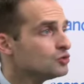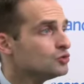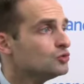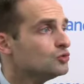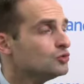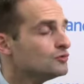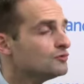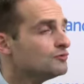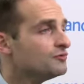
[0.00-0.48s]

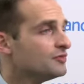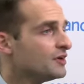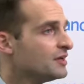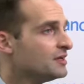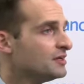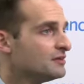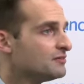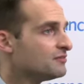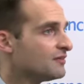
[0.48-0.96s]
two
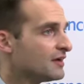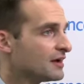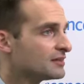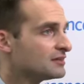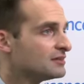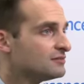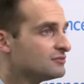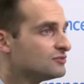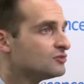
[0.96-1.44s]
very
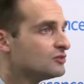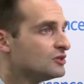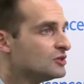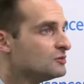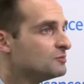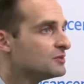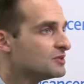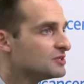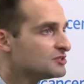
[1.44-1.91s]
effective
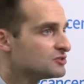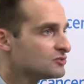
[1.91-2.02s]
treatment